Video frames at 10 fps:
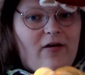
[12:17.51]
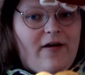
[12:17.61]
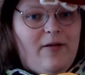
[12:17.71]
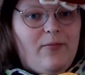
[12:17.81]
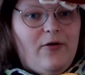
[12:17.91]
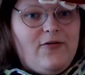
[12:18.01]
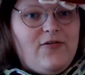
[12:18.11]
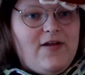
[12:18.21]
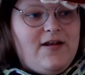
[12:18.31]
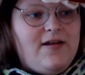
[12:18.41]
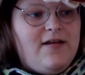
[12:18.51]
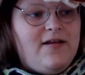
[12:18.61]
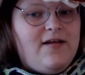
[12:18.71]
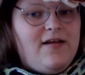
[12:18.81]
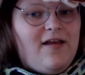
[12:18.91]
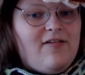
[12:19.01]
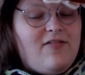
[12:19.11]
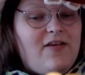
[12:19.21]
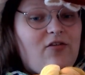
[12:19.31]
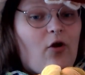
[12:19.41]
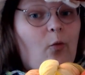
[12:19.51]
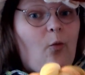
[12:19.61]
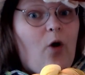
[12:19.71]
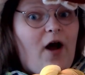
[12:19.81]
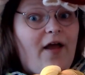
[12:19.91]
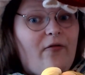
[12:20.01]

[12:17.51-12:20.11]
person, because these are wild.